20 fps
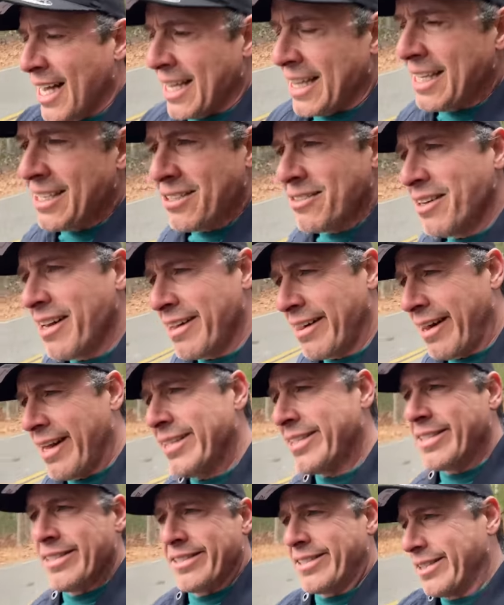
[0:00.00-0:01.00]
These are not
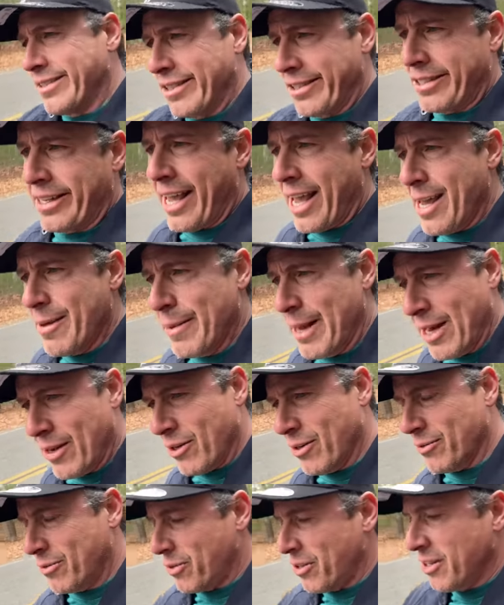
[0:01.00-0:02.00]
lessons that just came out
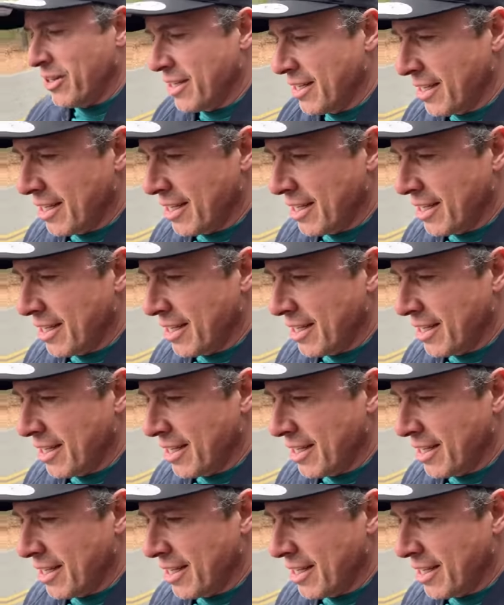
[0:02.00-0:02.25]
of,